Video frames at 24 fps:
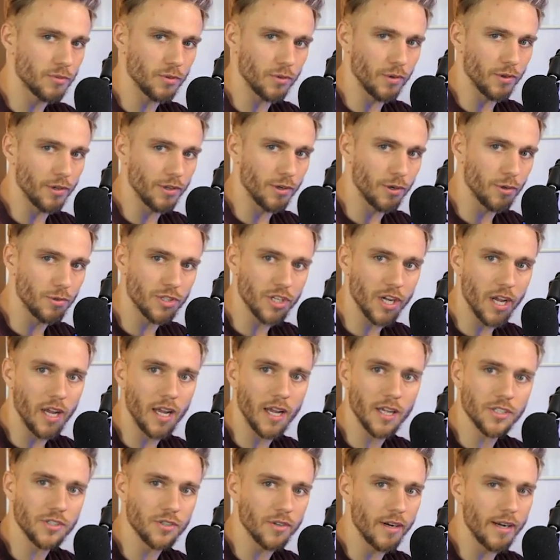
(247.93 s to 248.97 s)
or
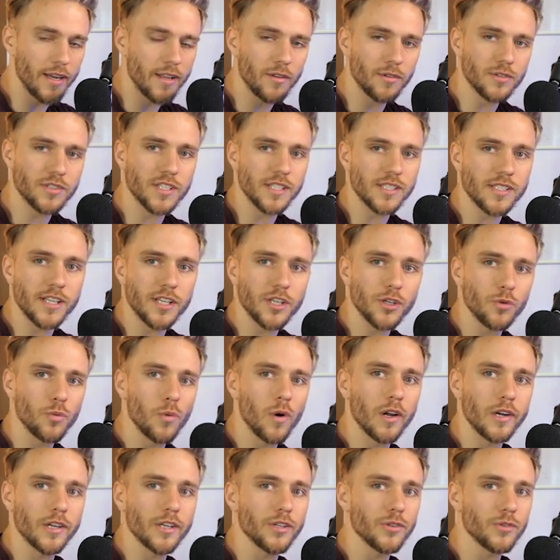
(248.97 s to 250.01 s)
Node.js or any of those things that you
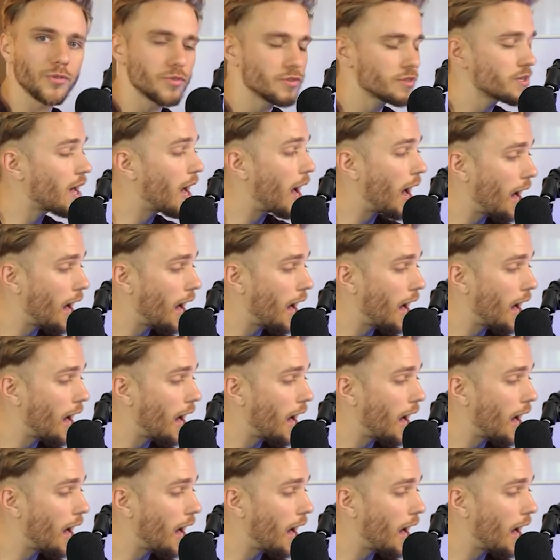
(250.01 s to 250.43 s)
want to use.